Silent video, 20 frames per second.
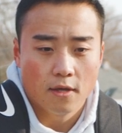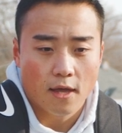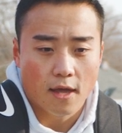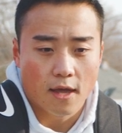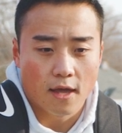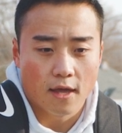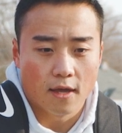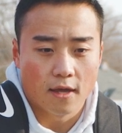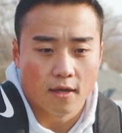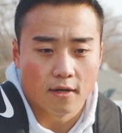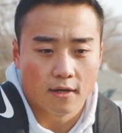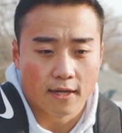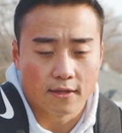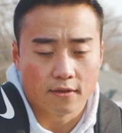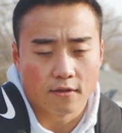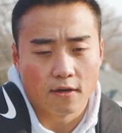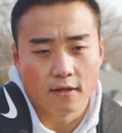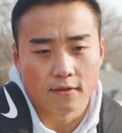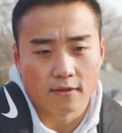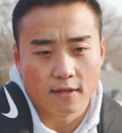and I
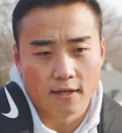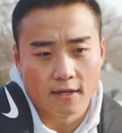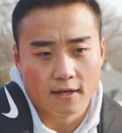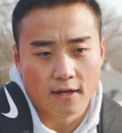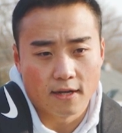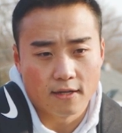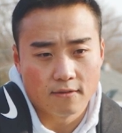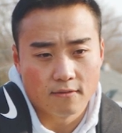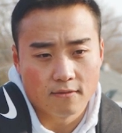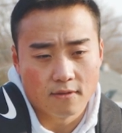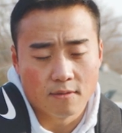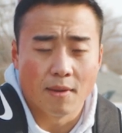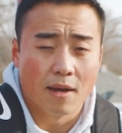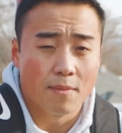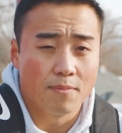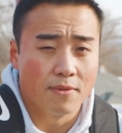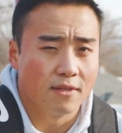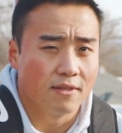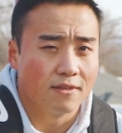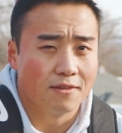thought that it
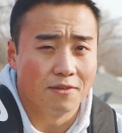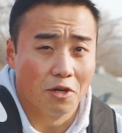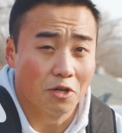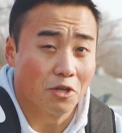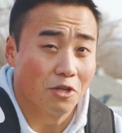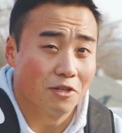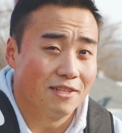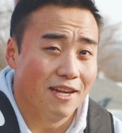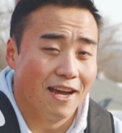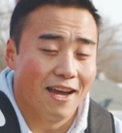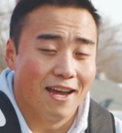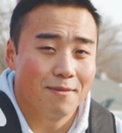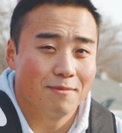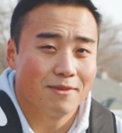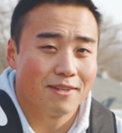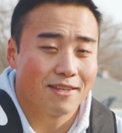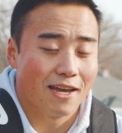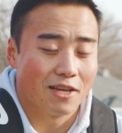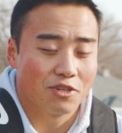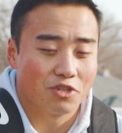might be a good time
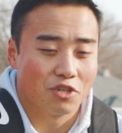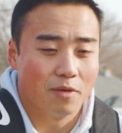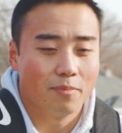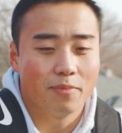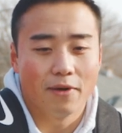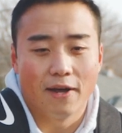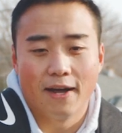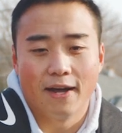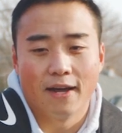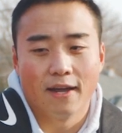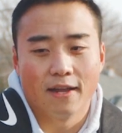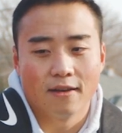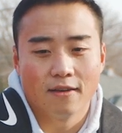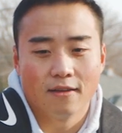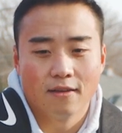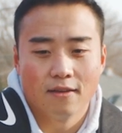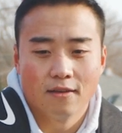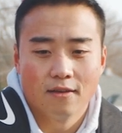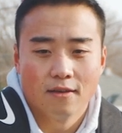to catch up on